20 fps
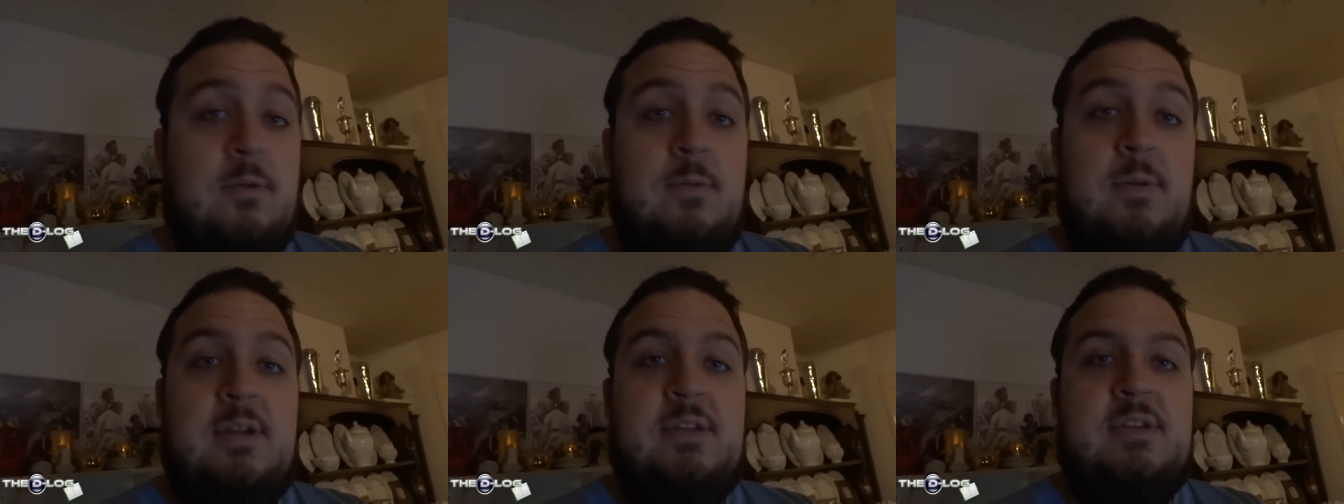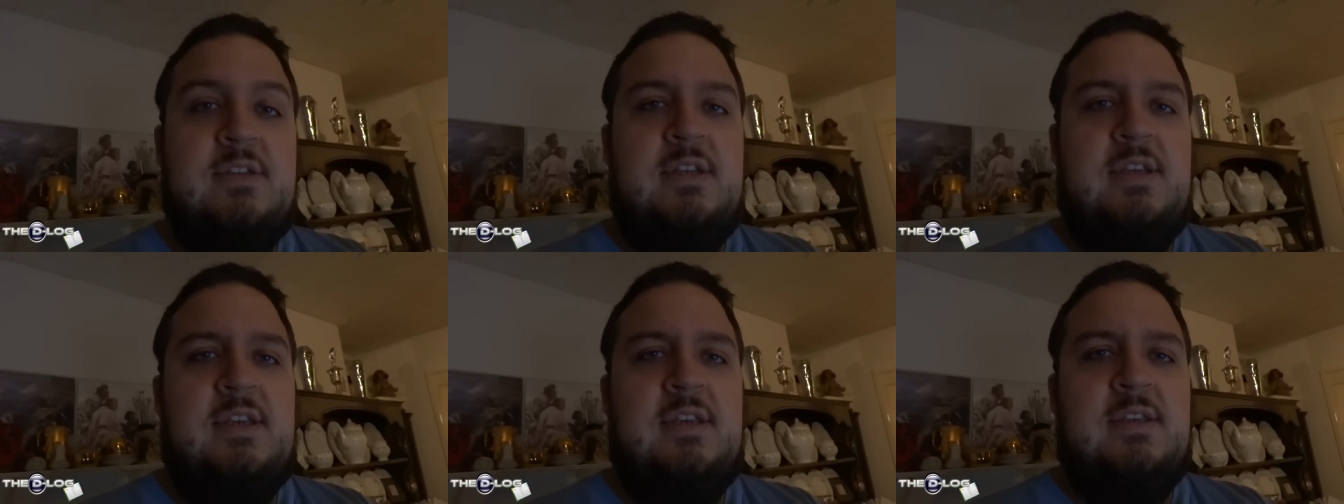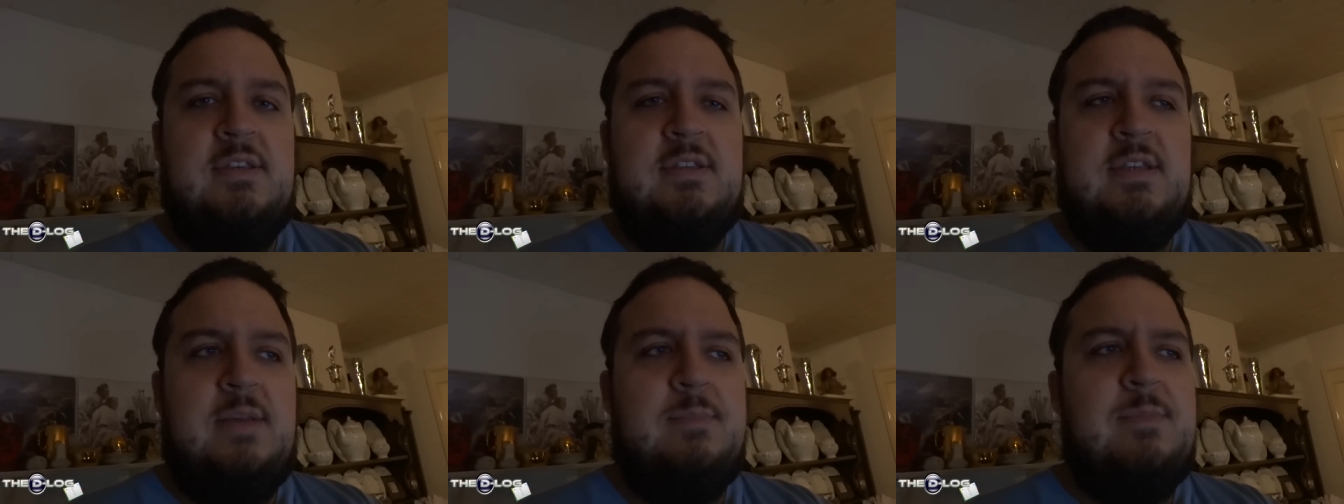Which
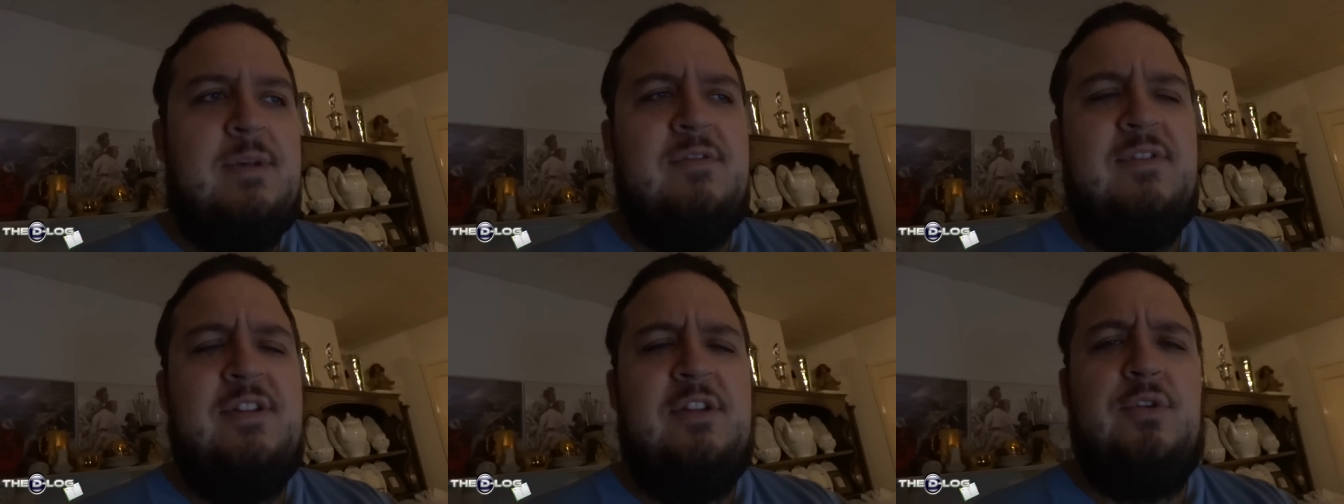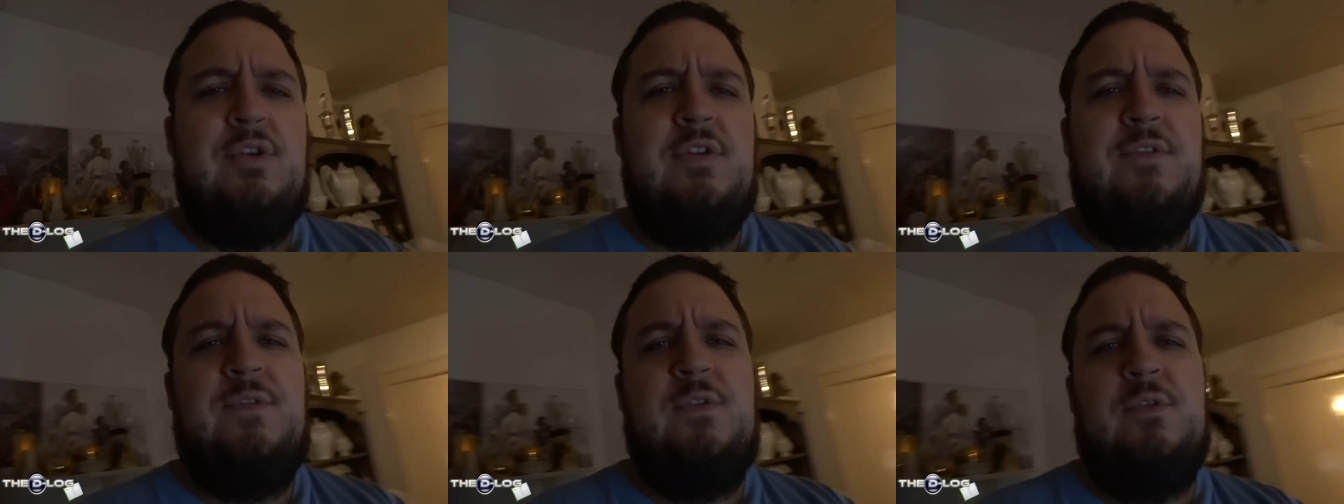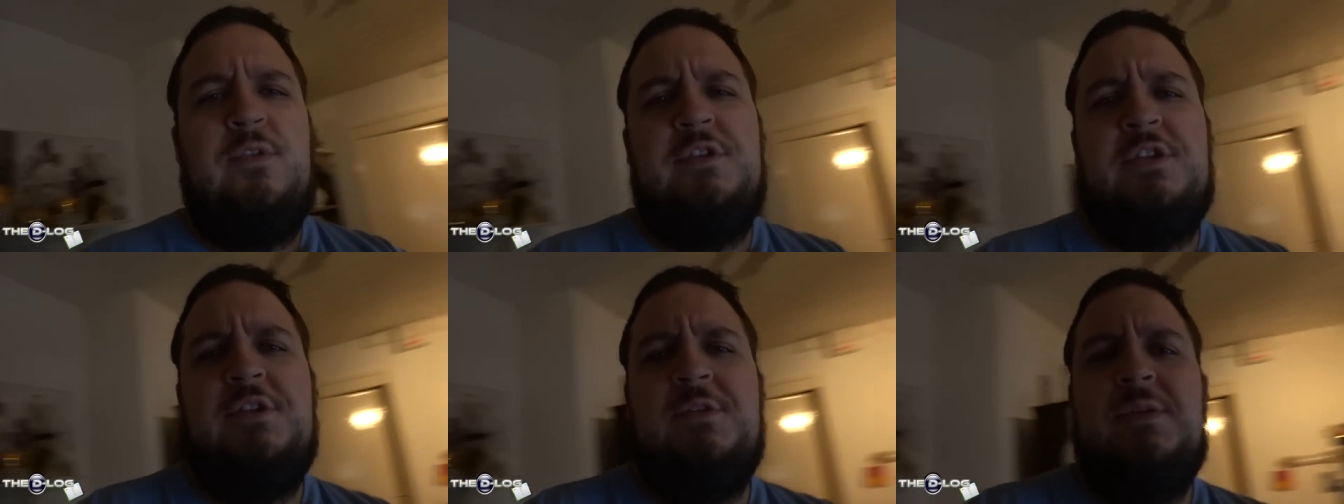is, I'm not really looking
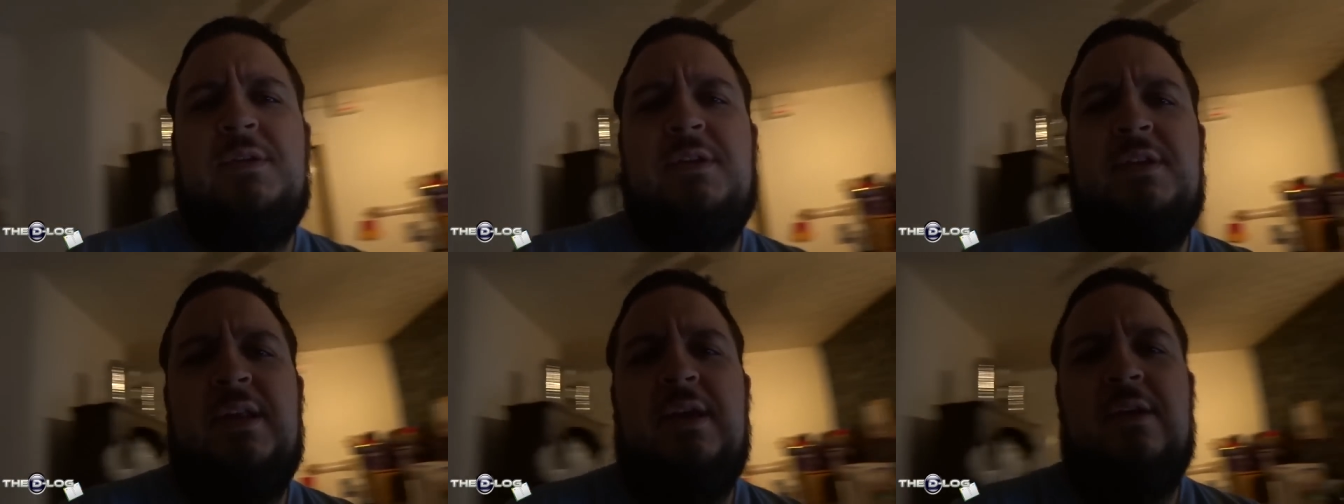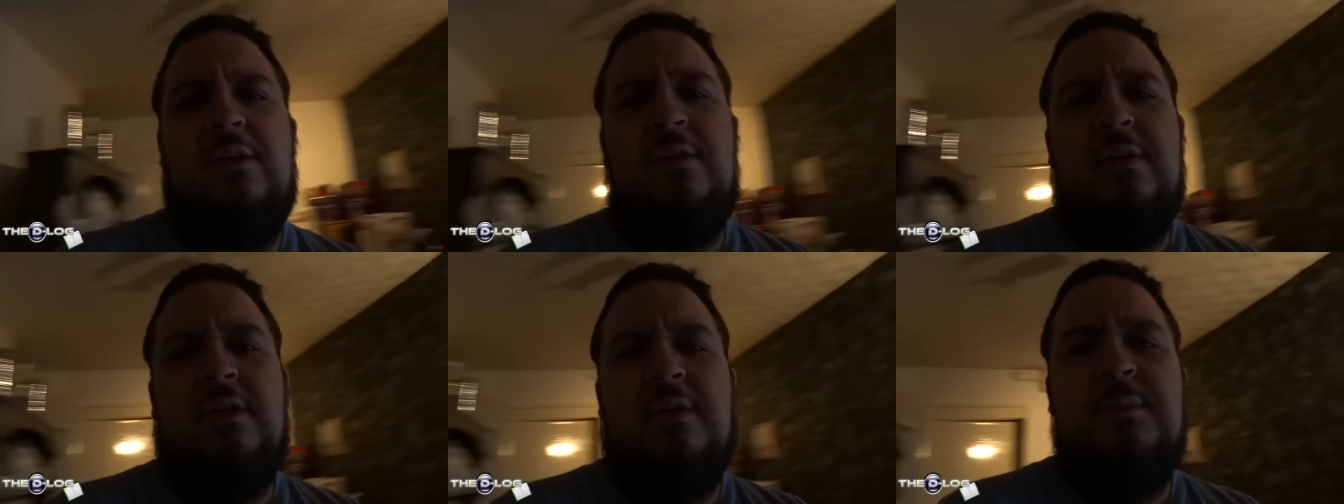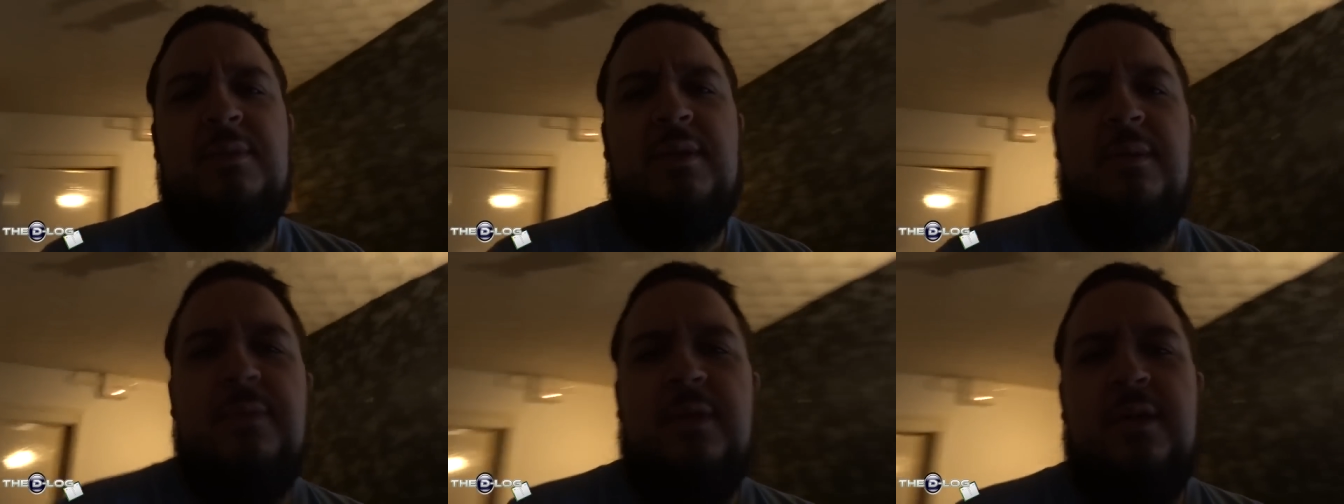forward to it, you know. I
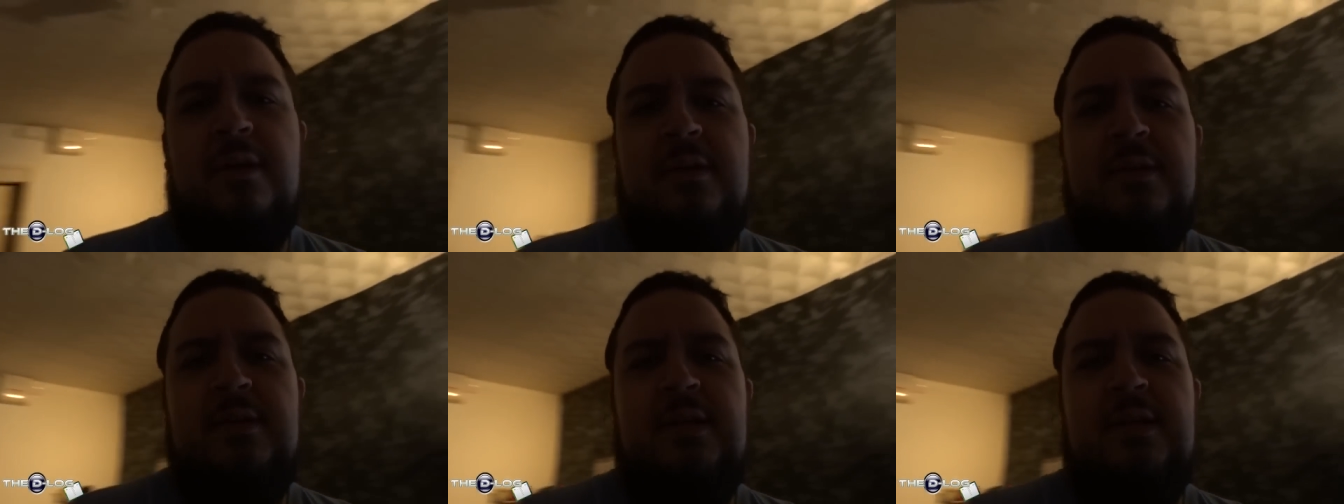mean, I'm not, I